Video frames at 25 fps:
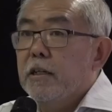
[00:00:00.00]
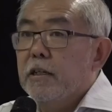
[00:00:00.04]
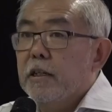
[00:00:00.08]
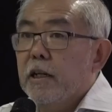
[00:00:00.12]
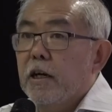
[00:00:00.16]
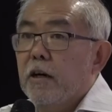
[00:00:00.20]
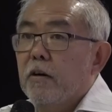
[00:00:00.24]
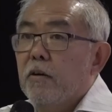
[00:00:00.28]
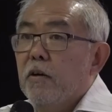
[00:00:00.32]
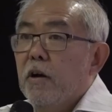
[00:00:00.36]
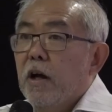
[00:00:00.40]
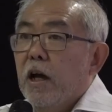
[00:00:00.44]

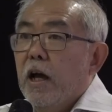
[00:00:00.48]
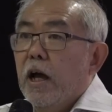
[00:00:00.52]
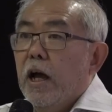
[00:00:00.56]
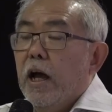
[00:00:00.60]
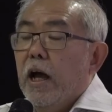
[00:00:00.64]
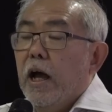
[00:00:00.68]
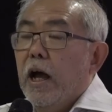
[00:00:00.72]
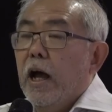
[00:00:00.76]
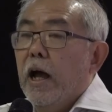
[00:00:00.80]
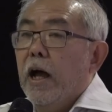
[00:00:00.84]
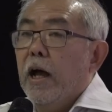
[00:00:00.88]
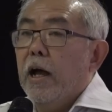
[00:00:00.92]
Now,
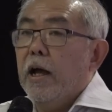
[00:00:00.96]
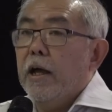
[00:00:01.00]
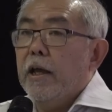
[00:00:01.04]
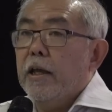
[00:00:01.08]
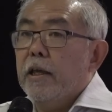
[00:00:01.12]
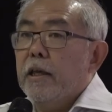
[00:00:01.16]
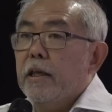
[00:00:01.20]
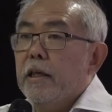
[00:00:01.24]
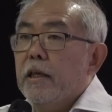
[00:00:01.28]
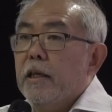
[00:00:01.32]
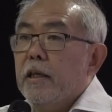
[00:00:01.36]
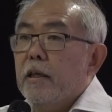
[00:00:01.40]

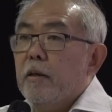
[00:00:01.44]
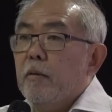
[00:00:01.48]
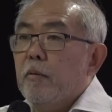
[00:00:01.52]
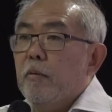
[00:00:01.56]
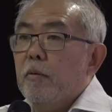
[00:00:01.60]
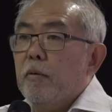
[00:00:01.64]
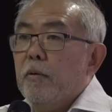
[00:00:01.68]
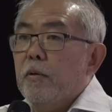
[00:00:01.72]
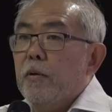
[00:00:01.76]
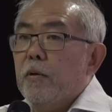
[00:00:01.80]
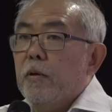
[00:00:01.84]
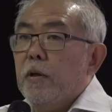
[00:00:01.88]
I
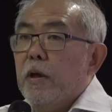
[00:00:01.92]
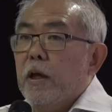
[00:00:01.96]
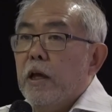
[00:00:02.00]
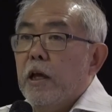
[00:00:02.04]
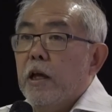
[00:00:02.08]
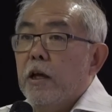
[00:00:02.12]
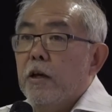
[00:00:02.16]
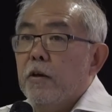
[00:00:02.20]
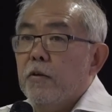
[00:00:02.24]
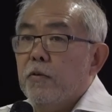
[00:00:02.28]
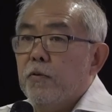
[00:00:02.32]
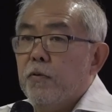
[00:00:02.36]

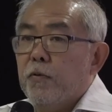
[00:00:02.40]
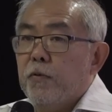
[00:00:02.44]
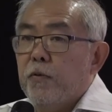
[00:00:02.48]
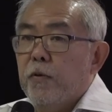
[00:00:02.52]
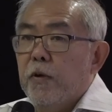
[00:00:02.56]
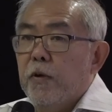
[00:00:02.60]
have